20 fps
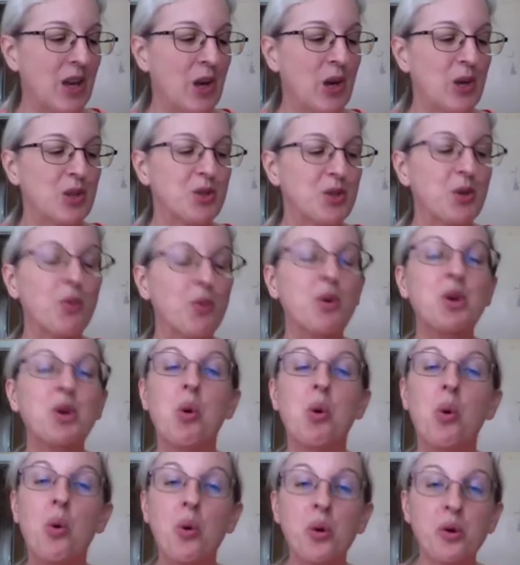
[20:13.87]
So, in
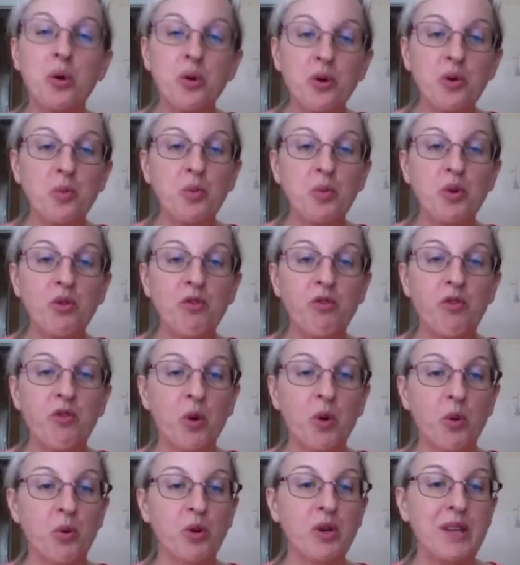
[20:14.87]
order to move
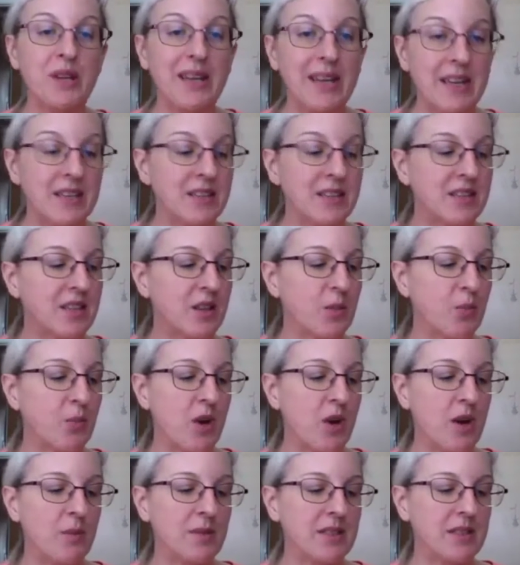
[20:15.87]
forward into the
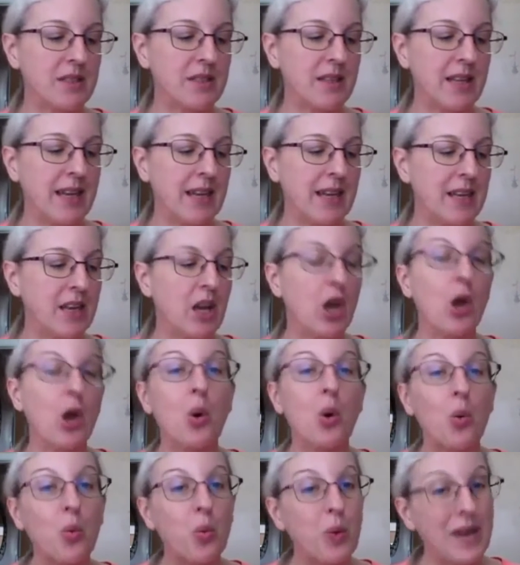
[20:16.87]
promised land,
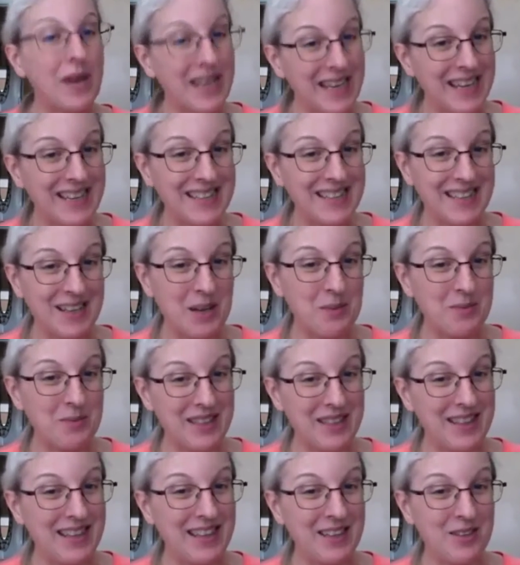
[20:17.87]
we need to come to
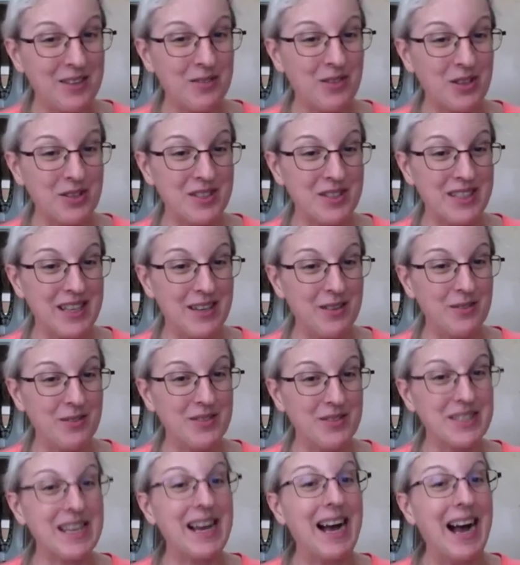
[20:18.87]
the end of
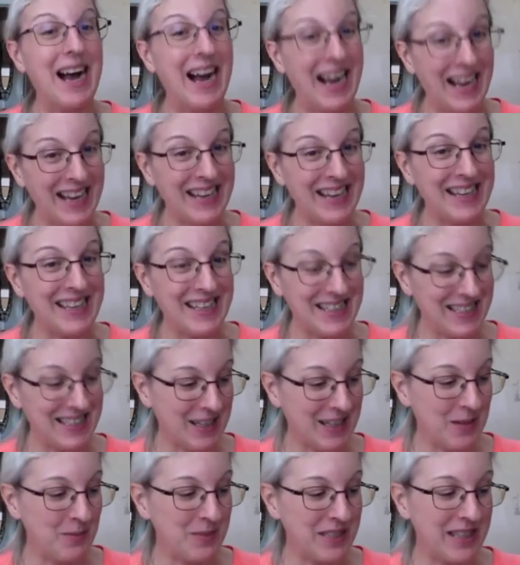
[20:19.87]
ourselves. I need to
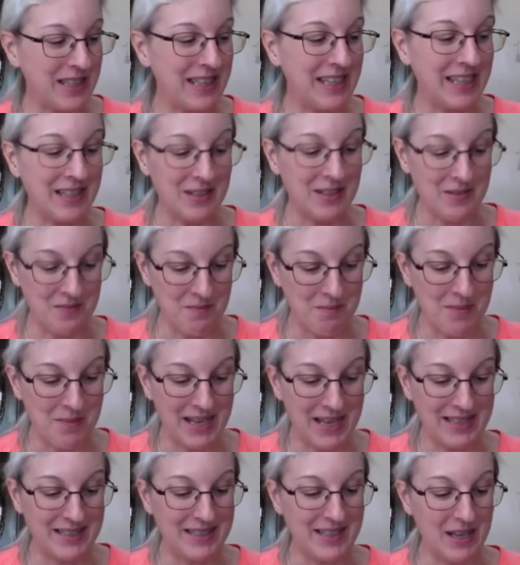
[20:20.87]
come to the end of
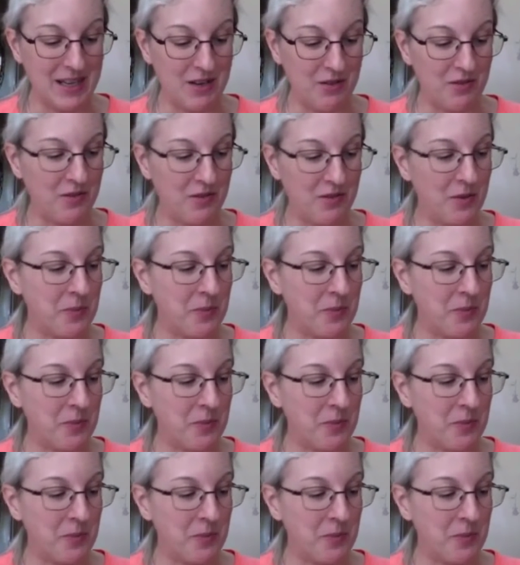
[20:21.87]
myself.